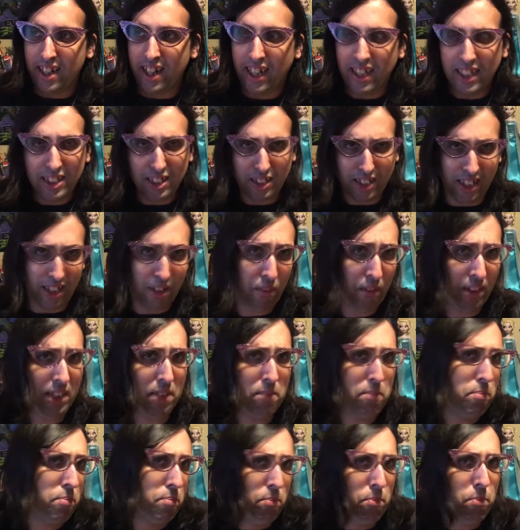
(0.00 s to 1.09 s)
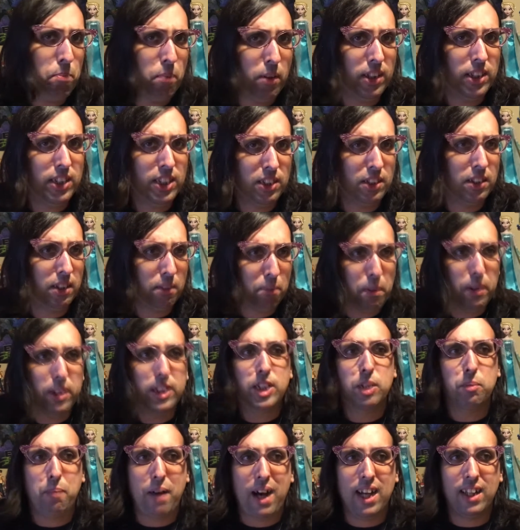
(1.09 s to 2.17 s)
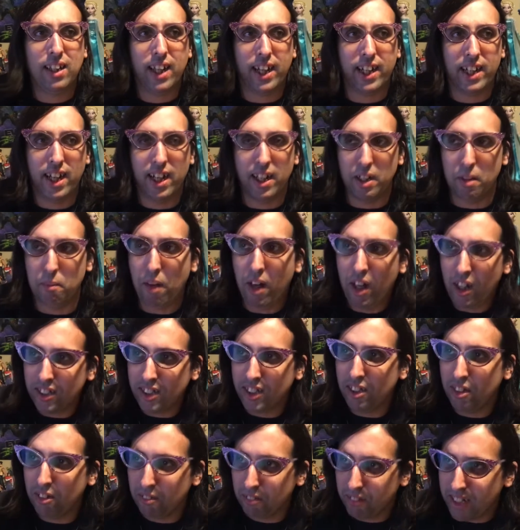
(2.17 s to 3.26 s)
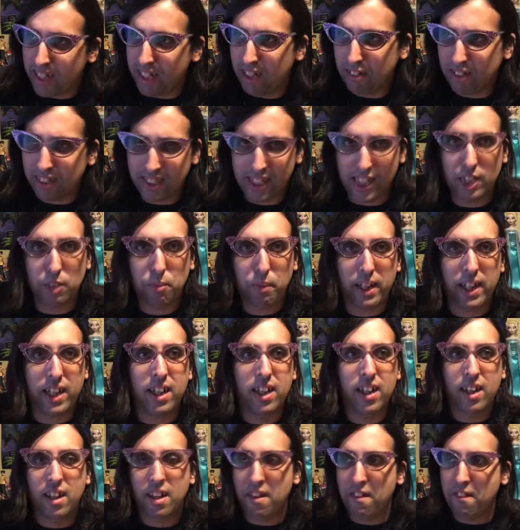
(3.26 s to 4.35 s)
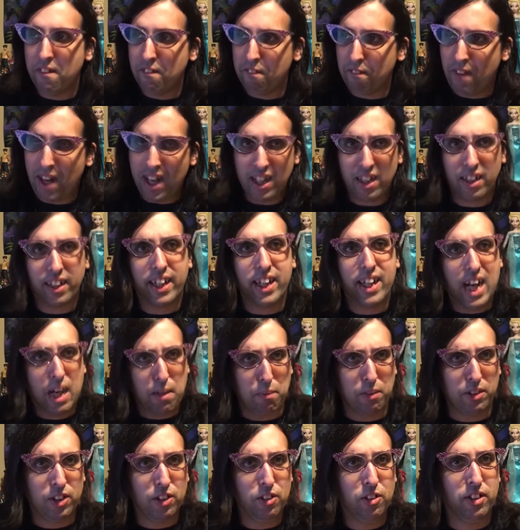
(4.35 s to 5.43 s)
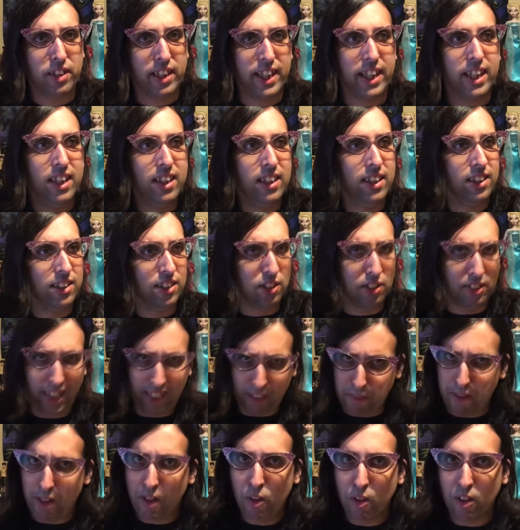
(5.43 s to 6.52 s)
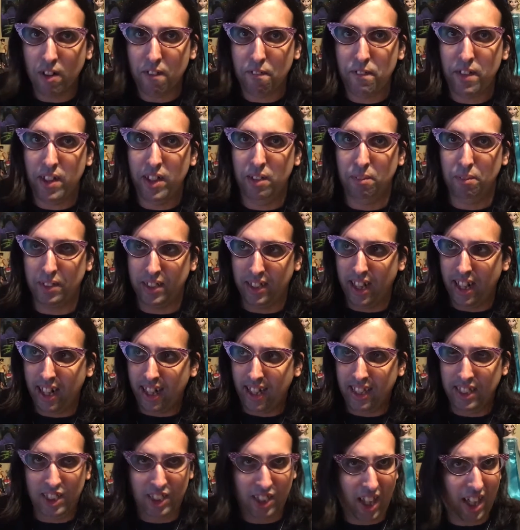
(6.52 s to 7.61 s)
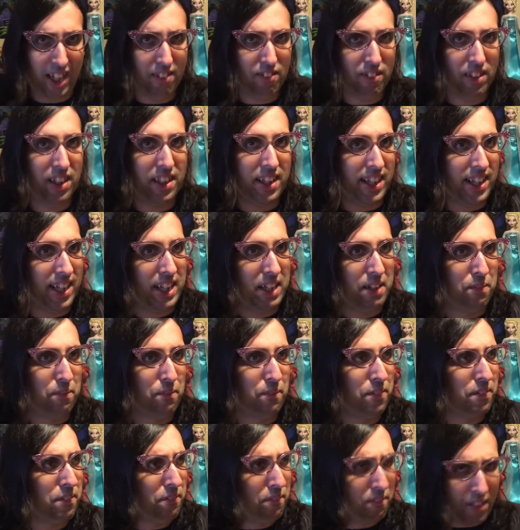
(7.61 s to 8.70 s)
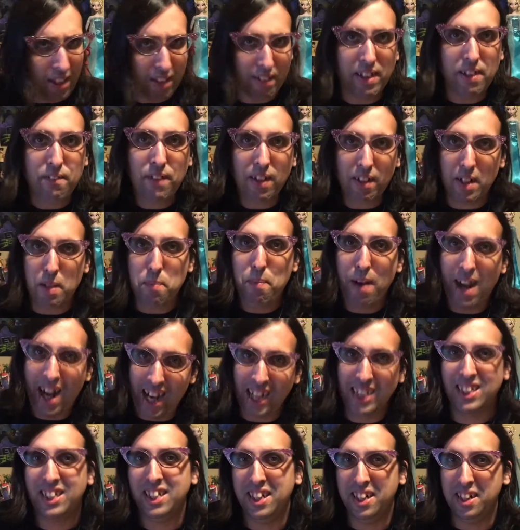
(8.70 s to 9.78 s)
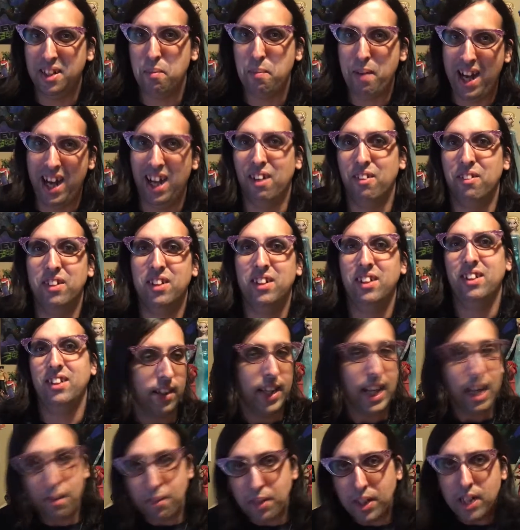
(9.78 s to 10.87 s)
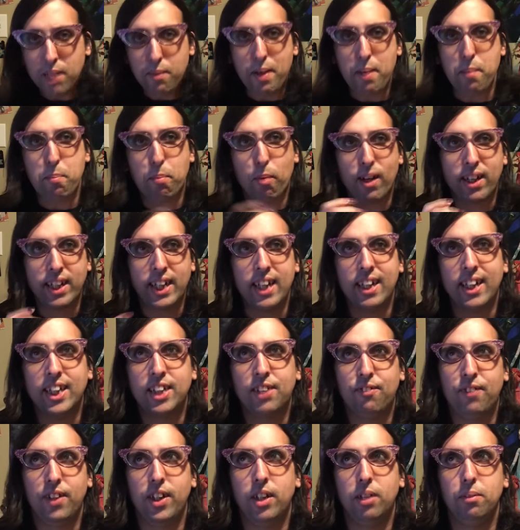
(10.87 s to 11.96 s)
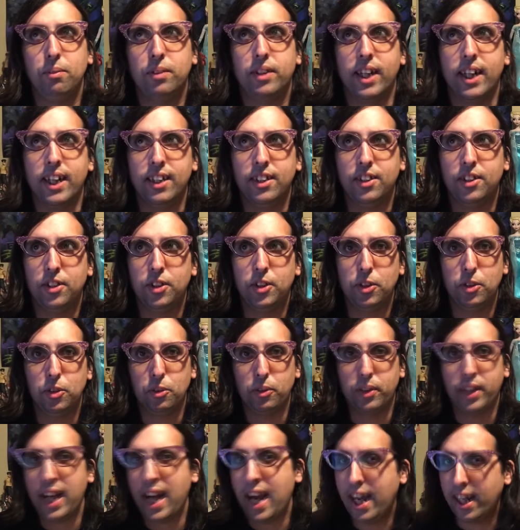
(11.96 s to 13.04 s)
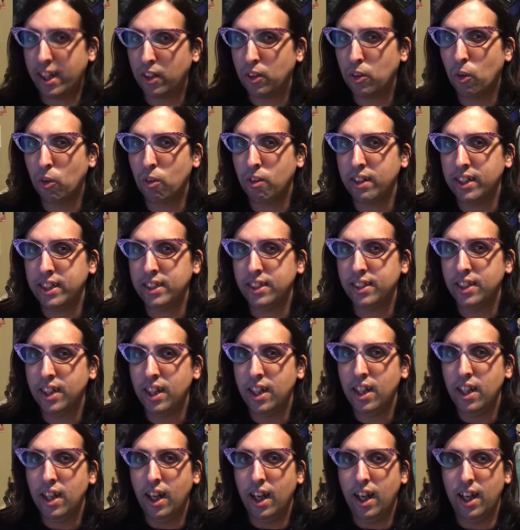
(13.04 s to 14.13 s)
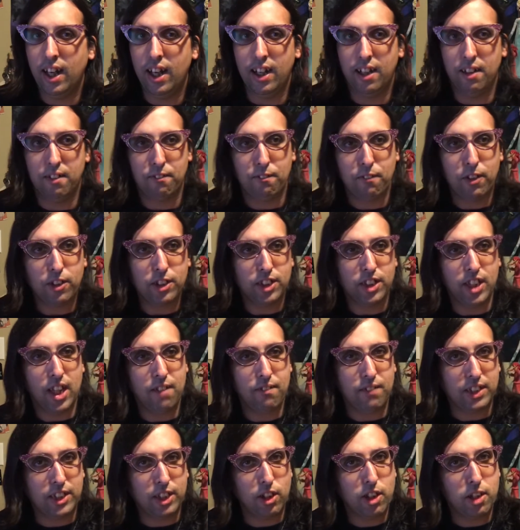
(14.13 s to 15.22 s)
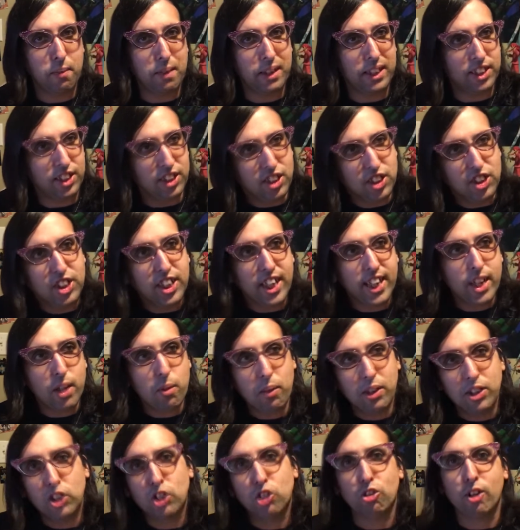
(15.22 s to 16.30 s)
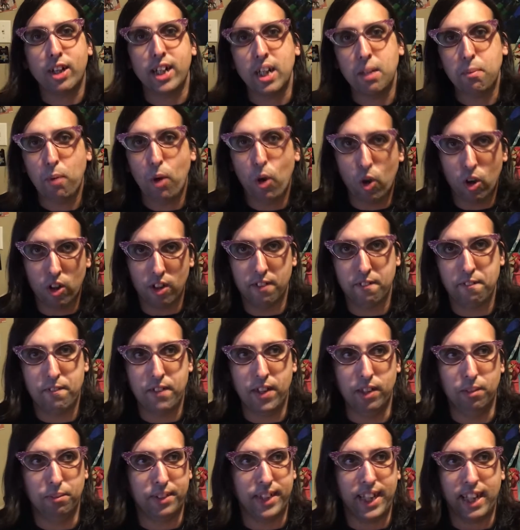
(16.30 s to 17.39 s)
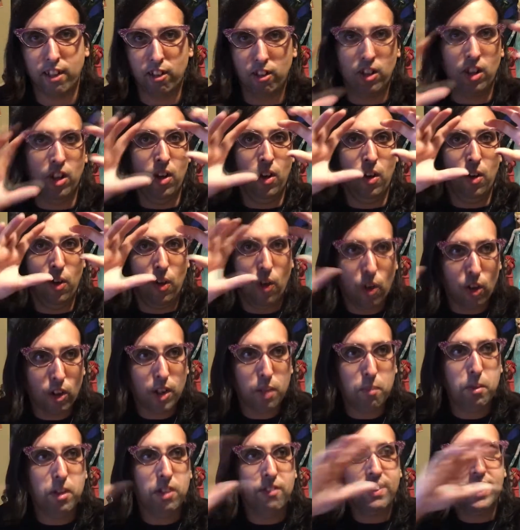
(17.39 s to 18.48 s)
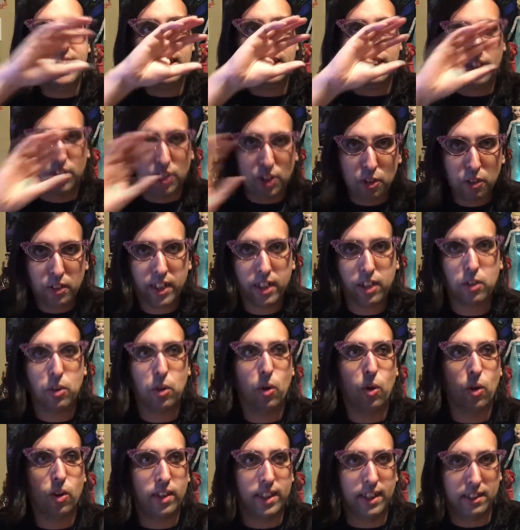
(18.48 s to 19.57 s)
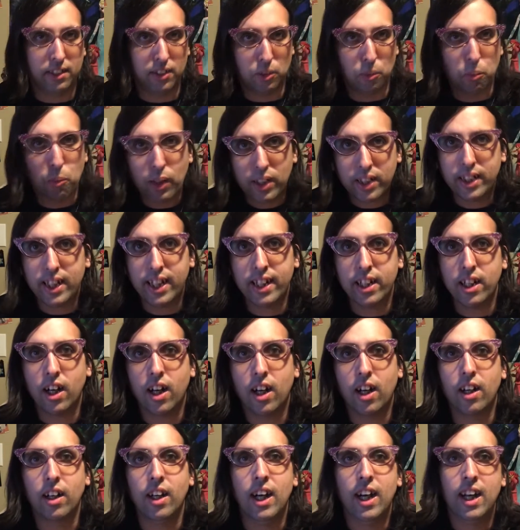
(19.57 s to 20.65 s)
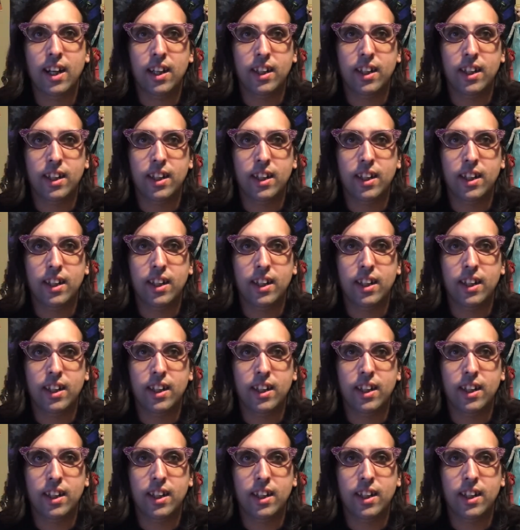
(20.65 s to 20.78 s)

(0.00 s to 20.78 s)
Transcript: I just kind of want to put a spotlight on them. Also, this gives me finally an opportunity to talk about horror films, a genre that I am very, very passionate about. Now, I'm going to be breaking these films into categories. First off is going to be just genuine, straight-up horror films. They are horror movies to their core. That is what they are.